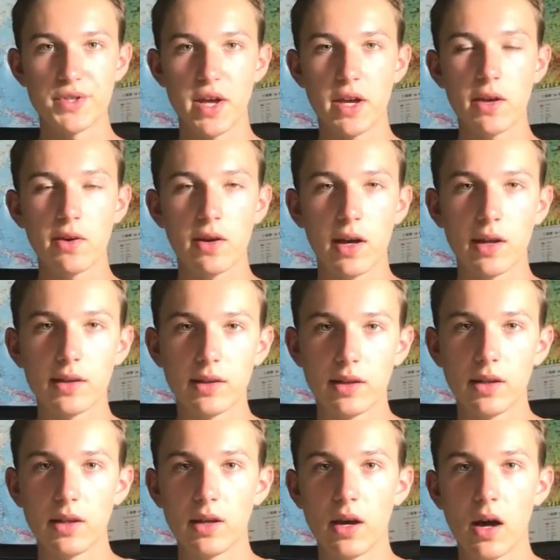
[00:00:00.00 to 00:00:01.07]
I could get
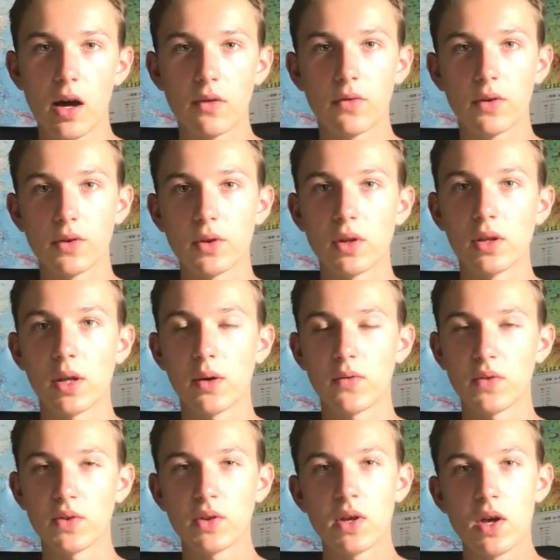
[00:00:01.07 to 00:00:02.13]
the iPhone
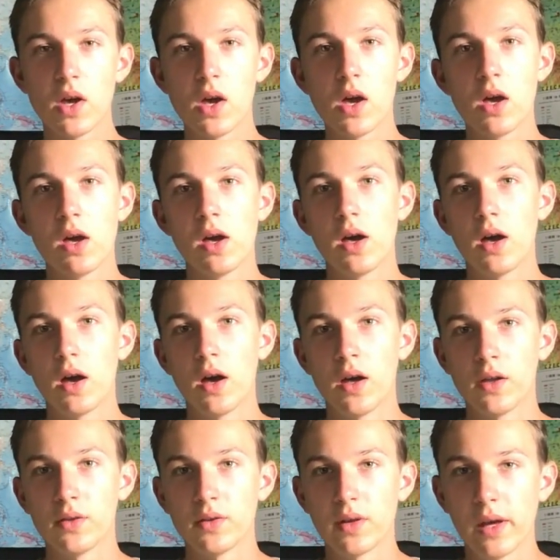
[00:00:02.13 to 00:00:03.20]
11
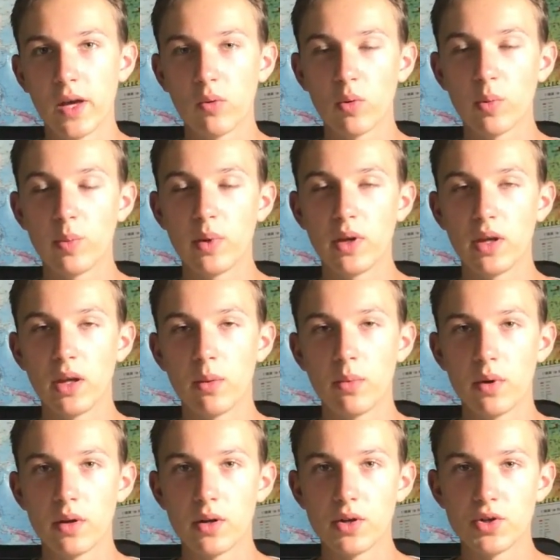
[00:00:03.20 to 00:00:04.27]
and it would be a
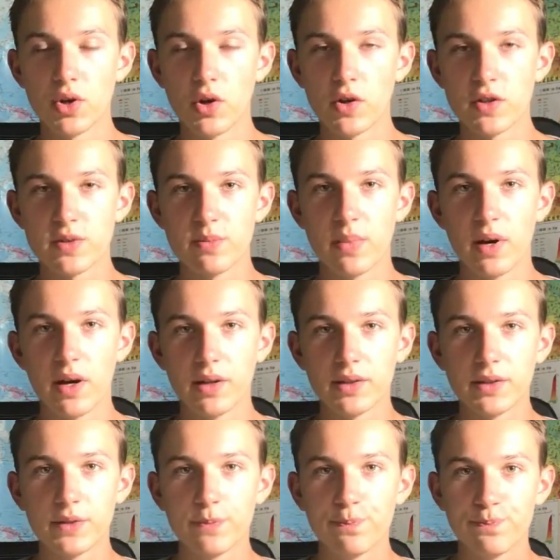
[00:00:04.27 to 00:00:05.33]
better choice, but
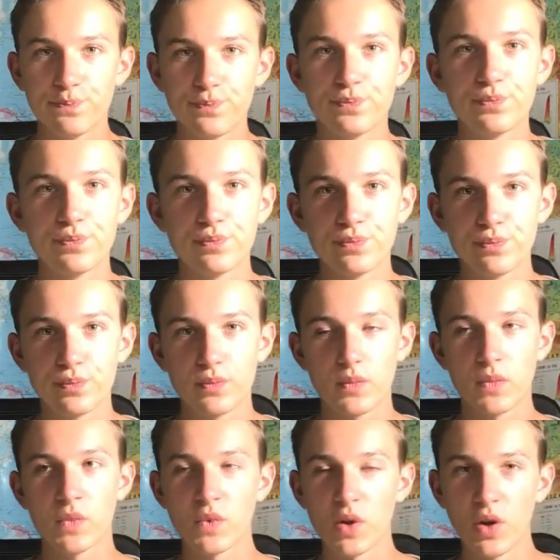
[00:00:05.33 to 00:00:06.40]

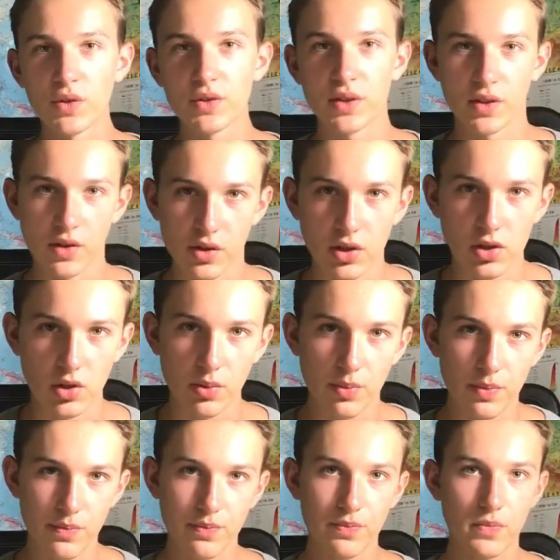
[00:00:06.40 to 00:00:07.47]
not in Europe.
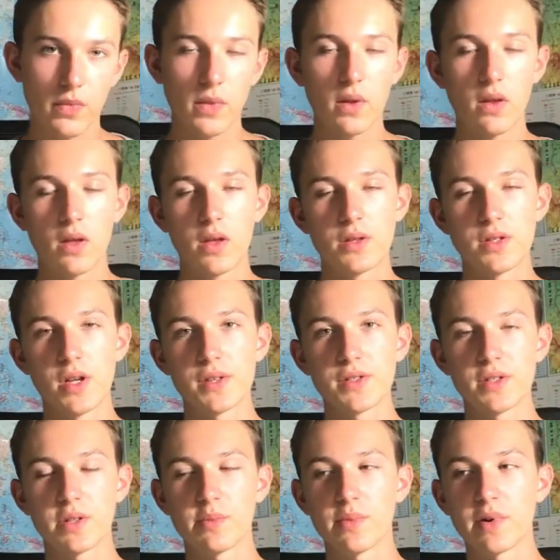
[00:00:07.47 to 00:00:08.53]
Just
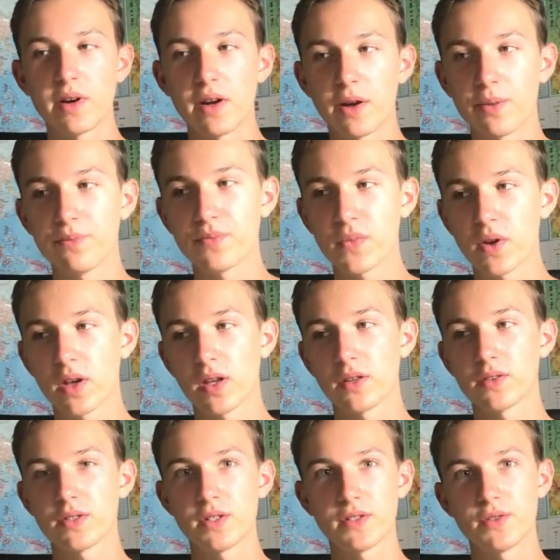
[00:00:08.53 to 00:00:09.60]
in America you can
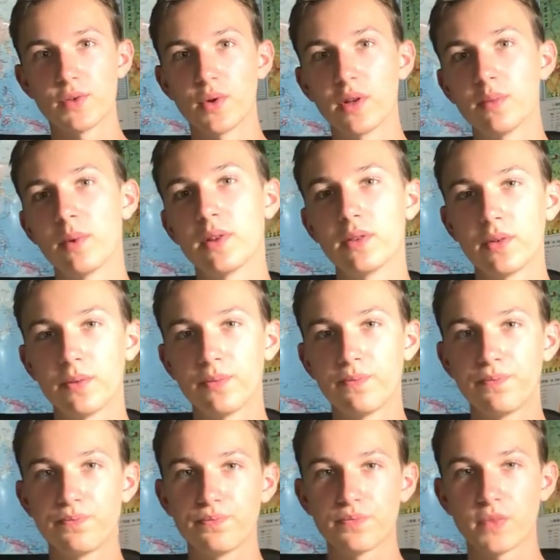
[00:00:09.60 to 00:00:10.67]
just do it, but
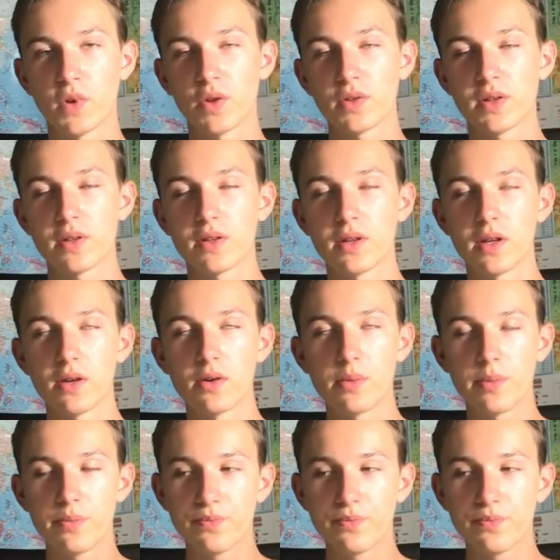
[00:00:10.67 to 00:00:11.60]
not in Europe.